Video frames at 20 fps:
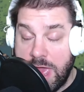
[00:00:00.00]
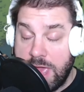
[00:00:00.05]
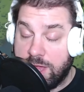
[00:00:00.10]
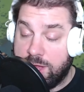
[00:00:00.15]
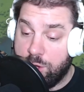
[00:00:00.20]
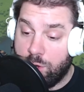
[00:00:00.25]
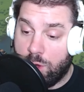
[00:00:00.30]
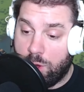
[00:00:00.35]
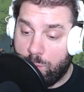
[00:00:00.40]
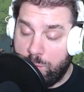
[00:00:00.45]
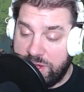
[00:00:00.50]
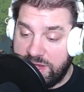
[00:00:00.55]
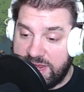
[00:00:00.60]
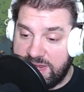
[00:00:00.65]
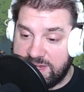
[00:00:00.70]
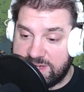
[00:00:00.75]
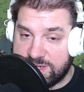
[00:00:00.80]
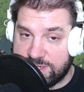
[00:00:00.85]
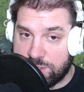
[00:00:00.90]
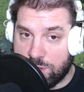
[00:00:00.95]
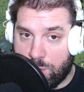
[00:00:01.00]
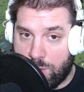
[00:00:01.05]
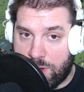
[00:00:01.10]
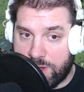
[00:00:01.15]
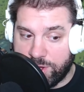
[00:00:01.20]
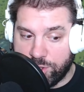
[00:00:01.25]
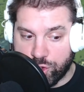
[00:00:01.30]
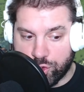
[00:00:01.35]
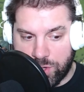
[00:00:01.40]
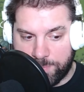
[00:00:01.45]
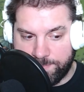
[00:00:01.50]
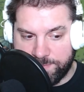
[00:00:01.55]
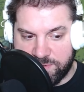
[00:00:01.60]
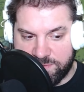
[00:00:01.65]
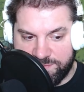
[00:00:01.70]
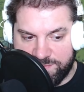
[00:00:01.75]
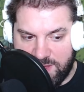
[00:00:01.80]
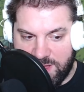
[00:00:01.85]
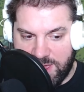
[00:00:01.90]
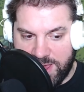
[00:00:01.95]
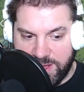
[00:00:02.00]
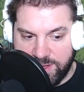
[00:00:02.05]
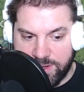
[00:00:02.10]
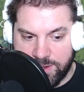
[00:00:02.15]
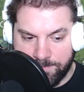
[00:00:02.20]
You know what we need to go on a trip to find?